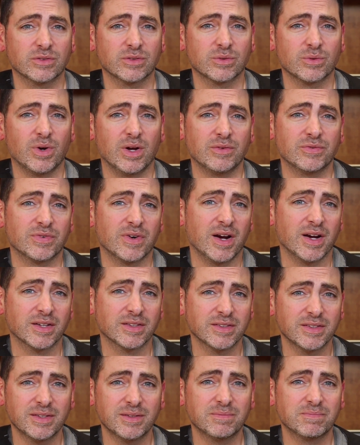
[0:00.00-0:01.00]
Quite
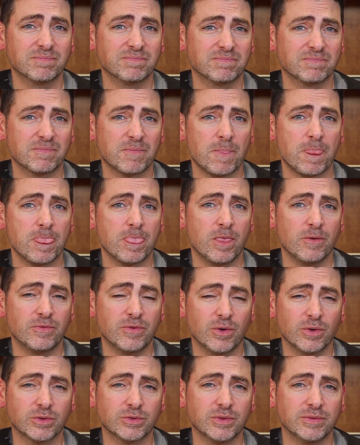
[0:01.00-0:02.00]
frankly, the
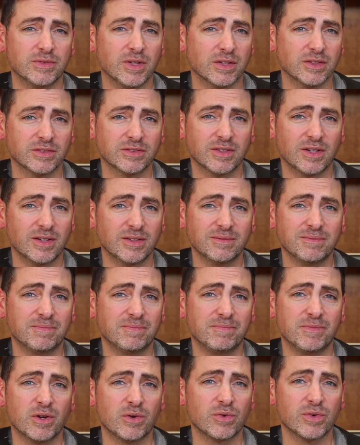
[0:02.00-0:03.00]
folks we've done this on,
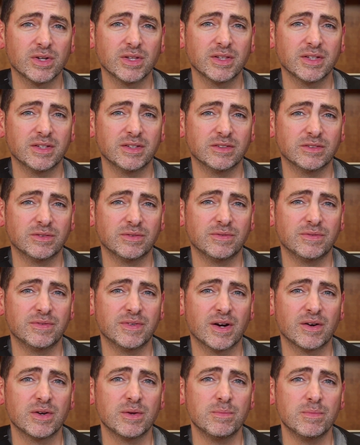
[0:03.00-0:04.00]
there really is
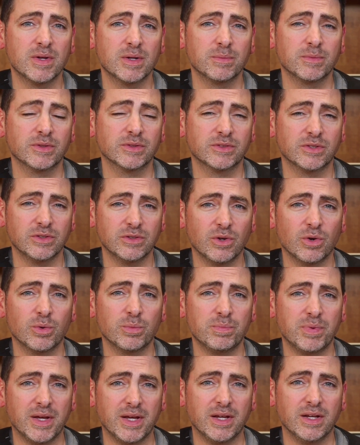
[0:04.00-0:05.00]
very minimal to no
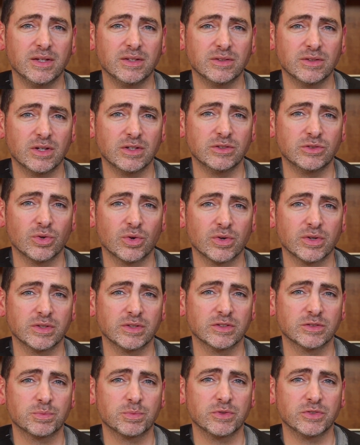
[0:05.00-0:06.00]
pain during
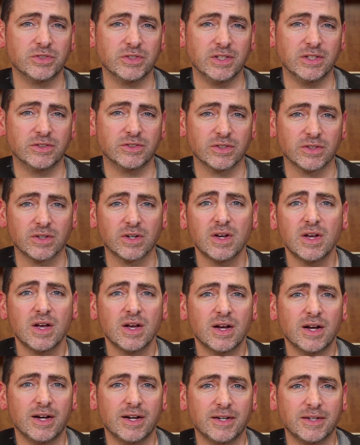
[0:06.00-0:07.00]
this procedure.
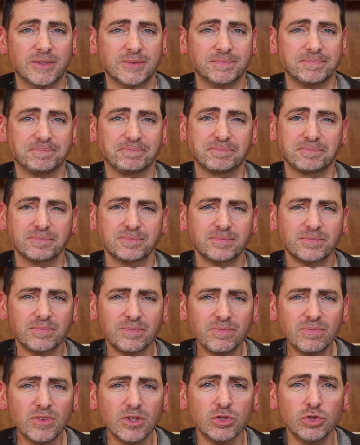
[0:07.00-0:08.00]

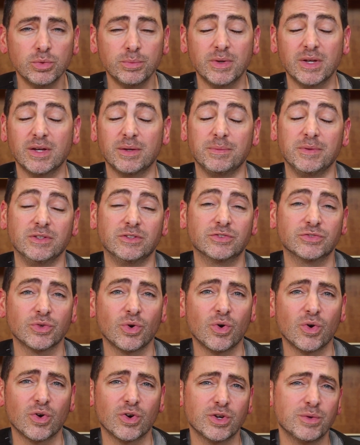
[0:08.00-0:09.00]
You may be
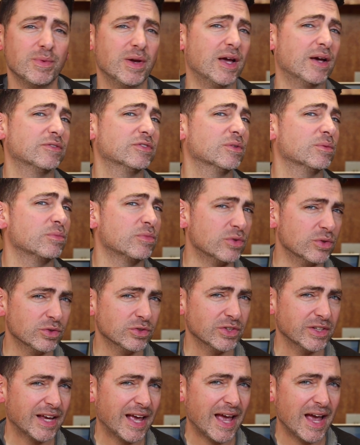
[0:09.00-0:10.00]
sore, you may have some
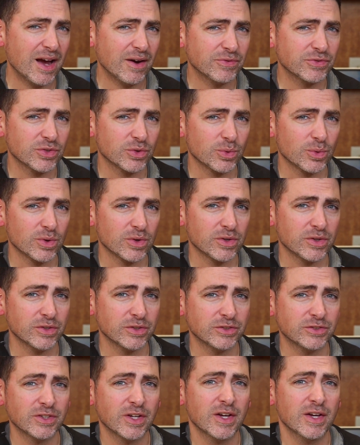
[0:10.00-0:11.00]
bruising
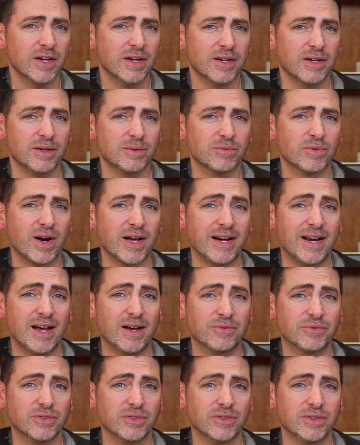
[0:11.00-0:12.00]
afterwards, right
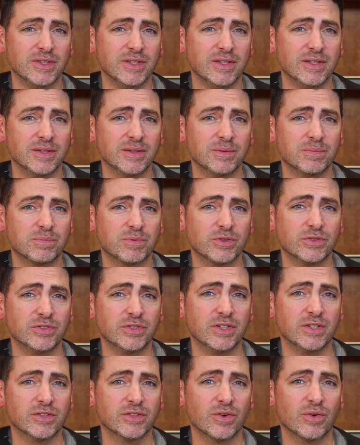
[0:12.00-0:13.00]
after the
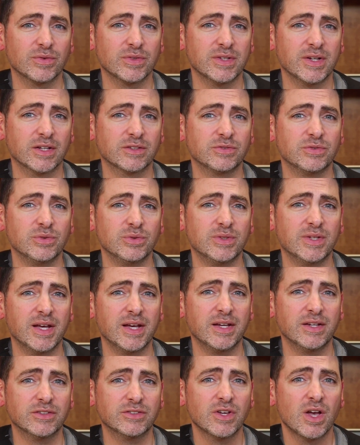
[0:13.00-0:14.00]
procedure over the next few
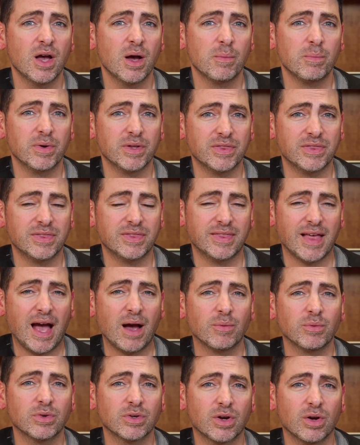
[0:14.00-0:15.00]
days, but
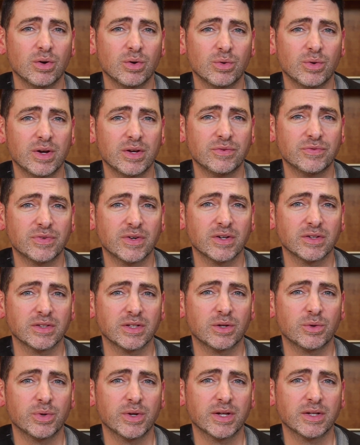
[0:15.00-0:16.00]
that will go away
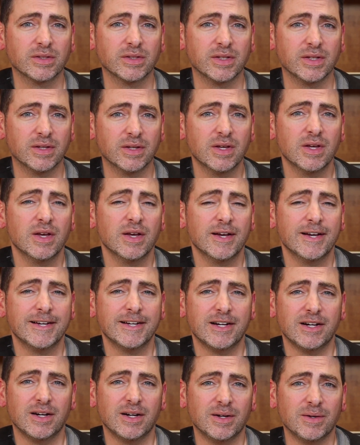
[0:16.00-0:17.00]
fairly quickly.
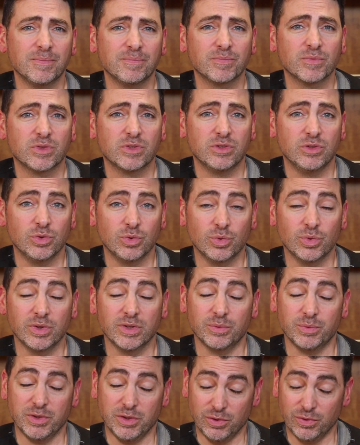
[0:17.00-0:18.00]

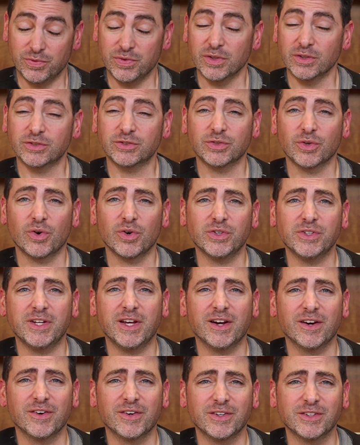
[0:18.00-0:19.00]
Will you feel sore in
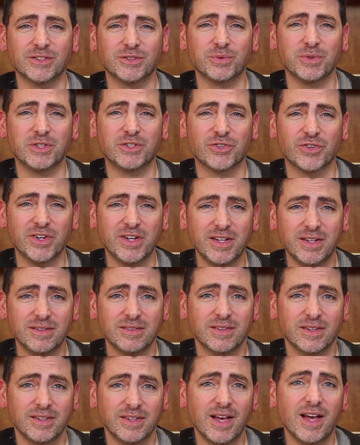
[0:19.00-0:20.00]
the areas we
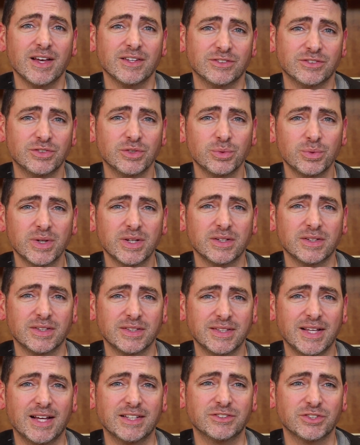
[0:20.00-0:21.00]
treat? Yes, you will,
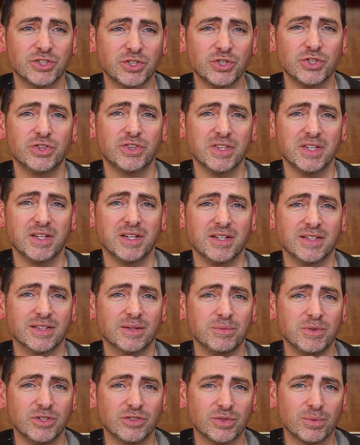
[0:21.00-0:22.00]
and that's a good thing.
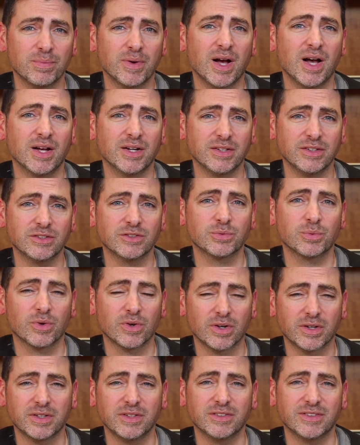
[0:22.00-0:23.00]
That means your body is
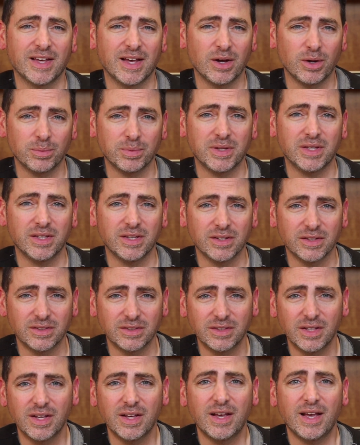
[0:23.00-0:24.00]
working to help
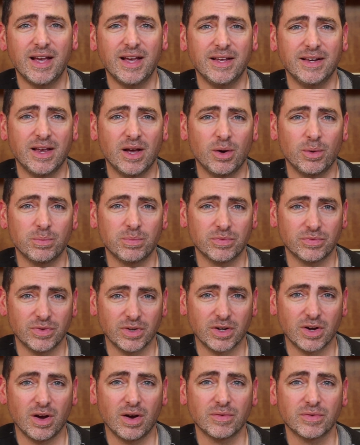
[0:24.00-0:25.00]
heal and help
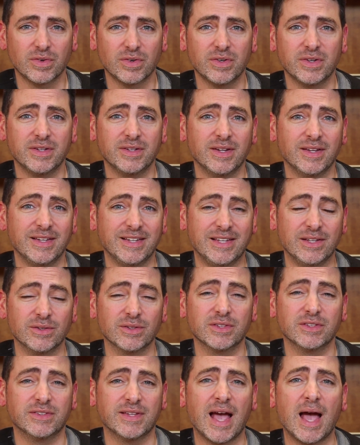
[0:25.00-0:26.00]
recover and
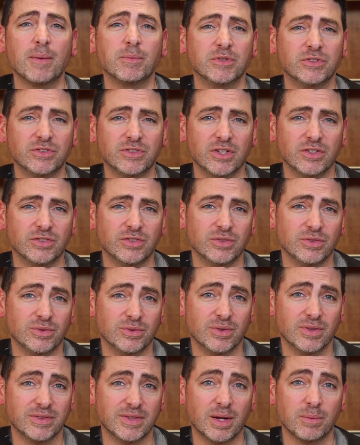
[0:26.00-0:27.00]
heal the damaged
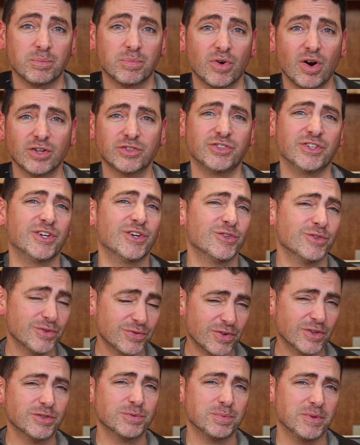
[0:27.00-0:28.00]
tissue that brought you here in the
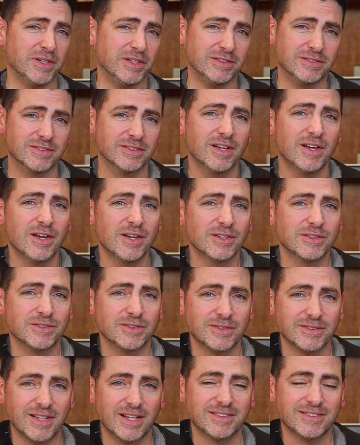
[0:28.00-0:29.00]
first place.
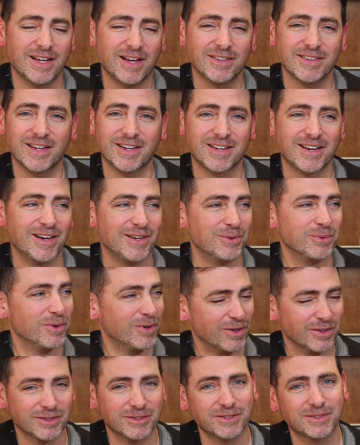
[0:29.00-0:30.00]
So that's how that kind of
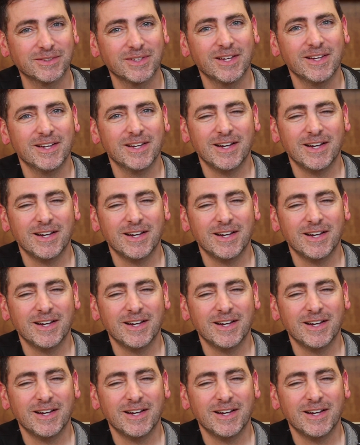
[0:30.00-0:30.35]
works.